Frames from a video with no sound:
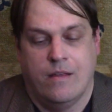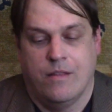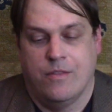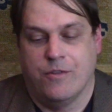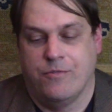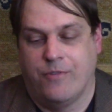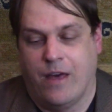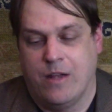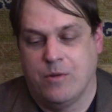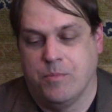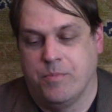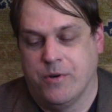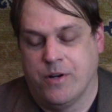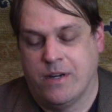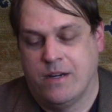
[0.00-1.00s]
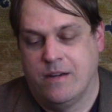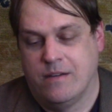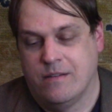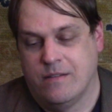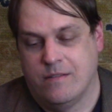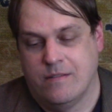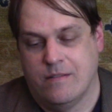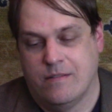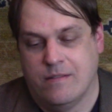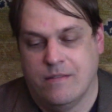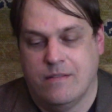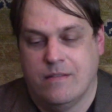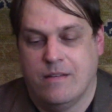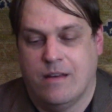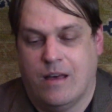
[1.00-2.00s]
The final book
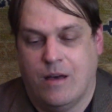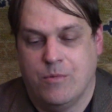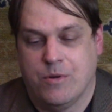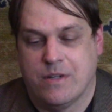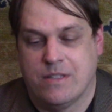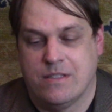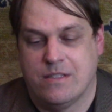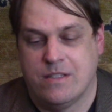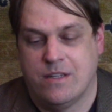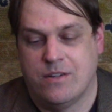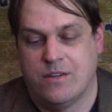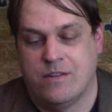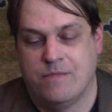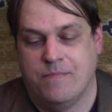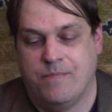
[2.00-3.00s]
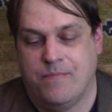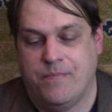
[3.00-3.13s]
I will consider